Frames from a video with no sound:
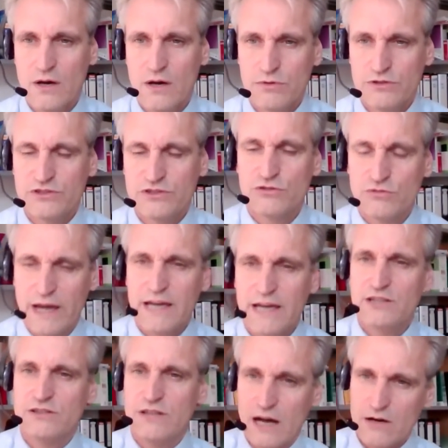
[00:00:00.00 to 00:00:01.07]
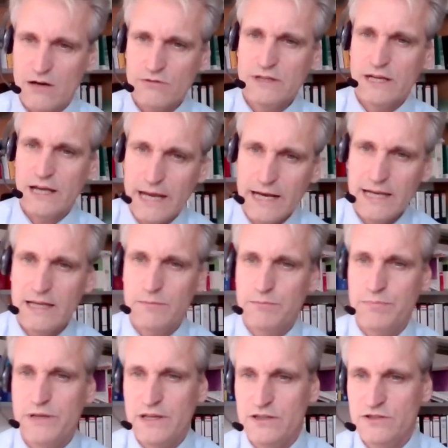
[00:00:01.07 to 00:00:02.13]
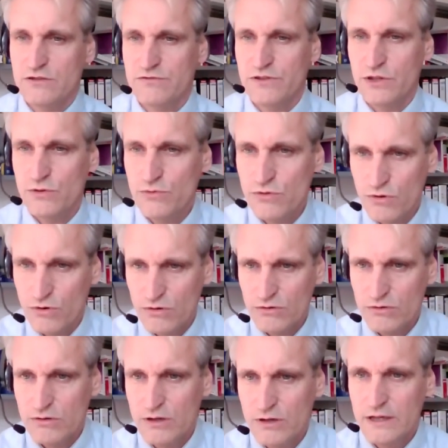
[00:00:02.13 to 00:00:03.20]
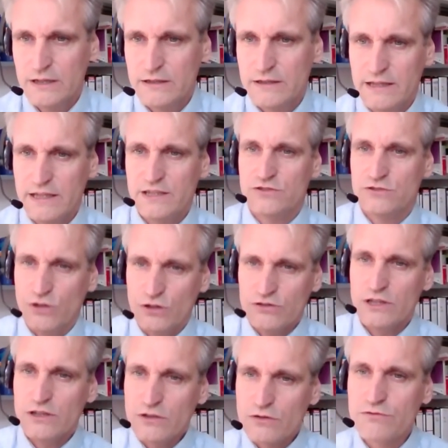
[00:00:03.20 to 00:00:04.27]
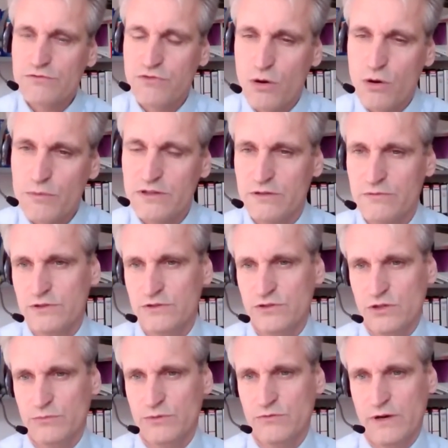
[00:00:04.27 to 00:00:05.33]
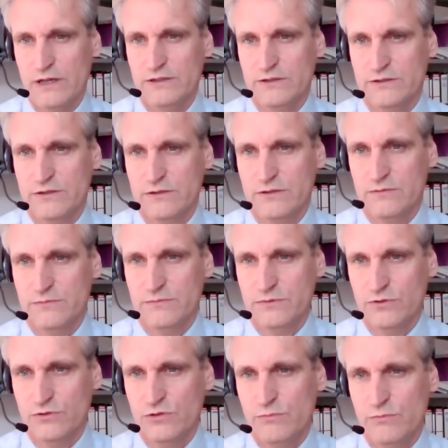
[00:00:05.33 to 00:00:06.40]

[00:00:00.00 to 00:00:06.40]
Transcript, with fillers: would strike down any piece of EU law that is not in conformity with human rights. So you